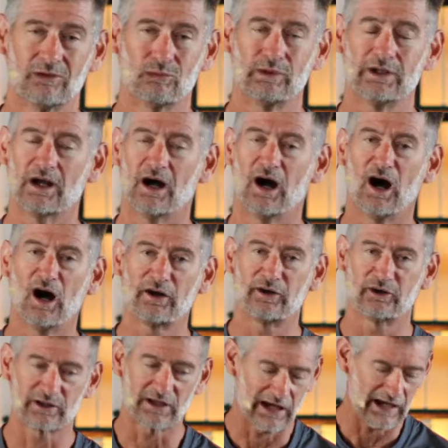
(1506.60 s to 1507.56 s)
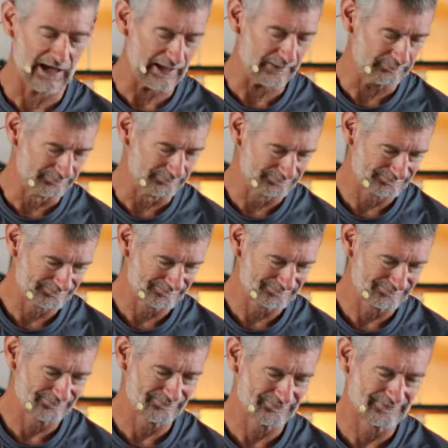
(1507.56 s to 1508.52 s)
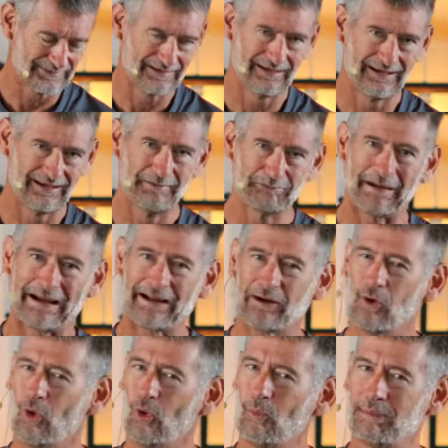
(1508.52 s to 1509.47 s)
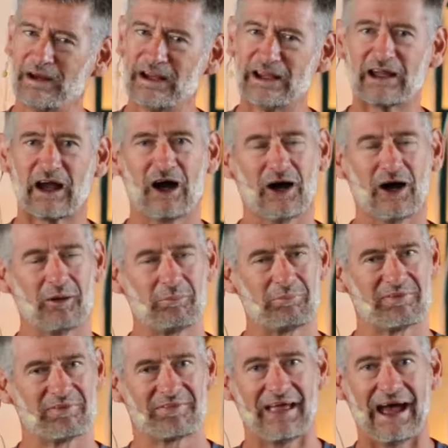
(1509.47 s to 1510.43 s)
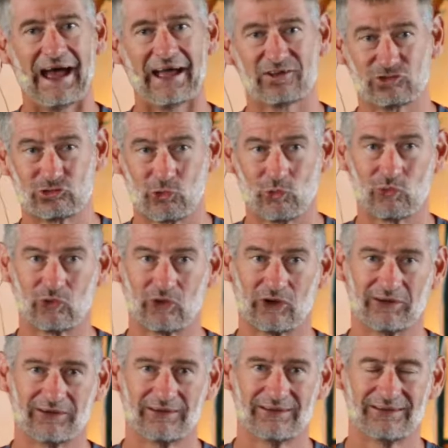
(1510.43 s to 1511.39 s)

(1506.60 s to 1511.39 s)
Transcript: We honor God by opening up that door